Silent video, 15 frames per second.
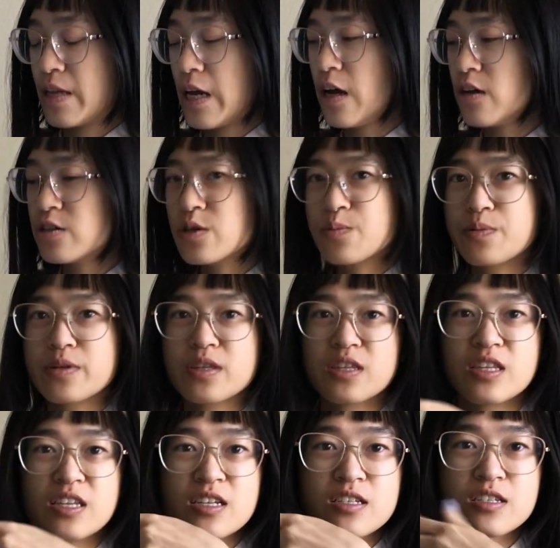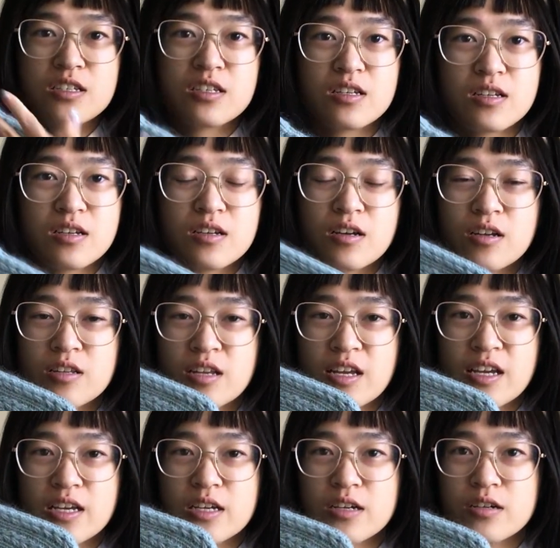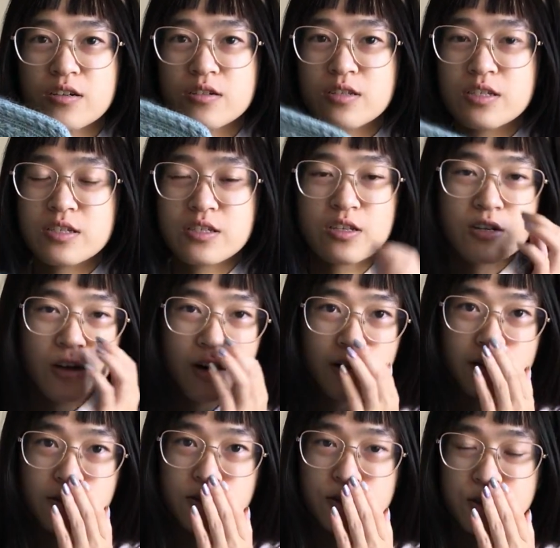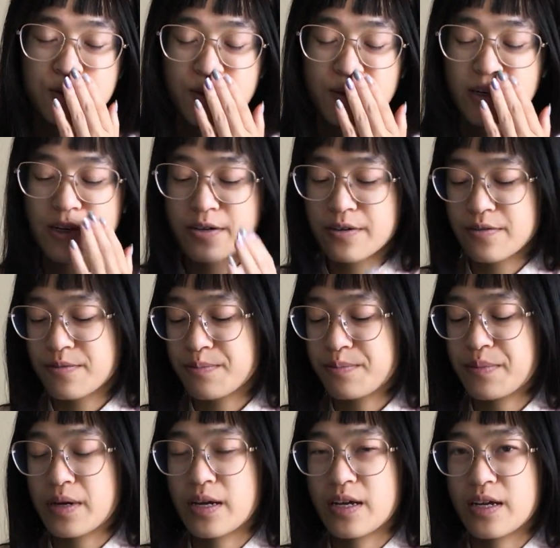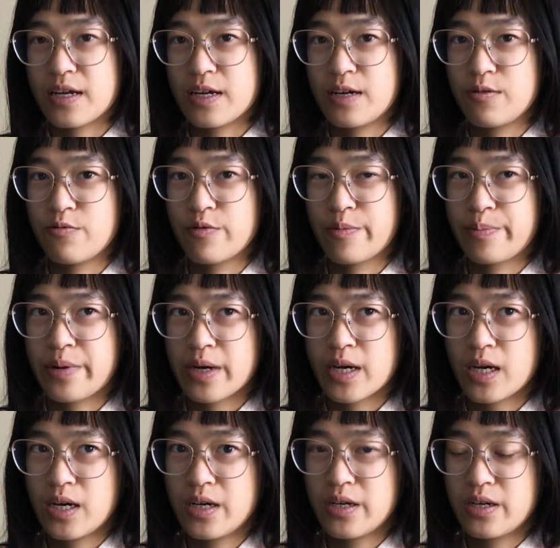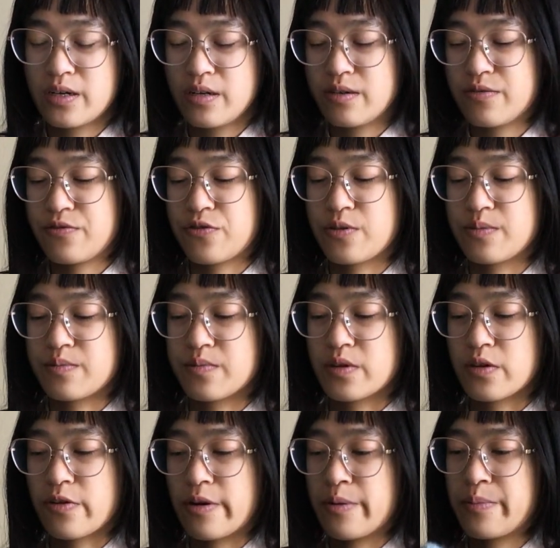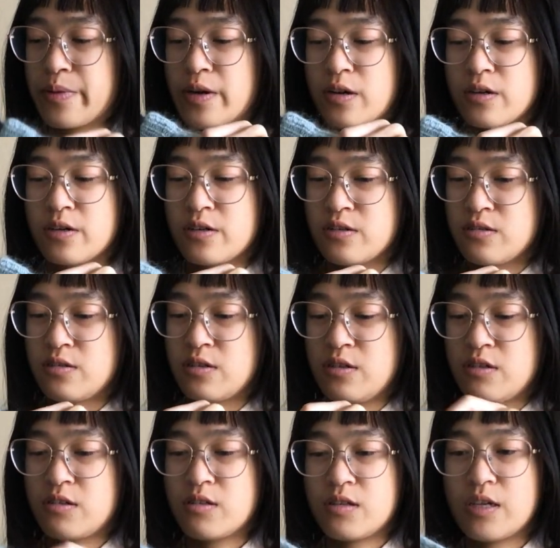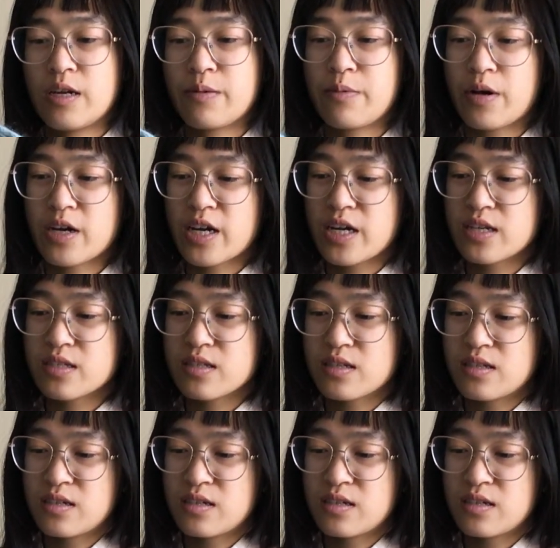I also put this on the hanger. This is the cargill sweater by Rebecca from the .crebea knitting podcast.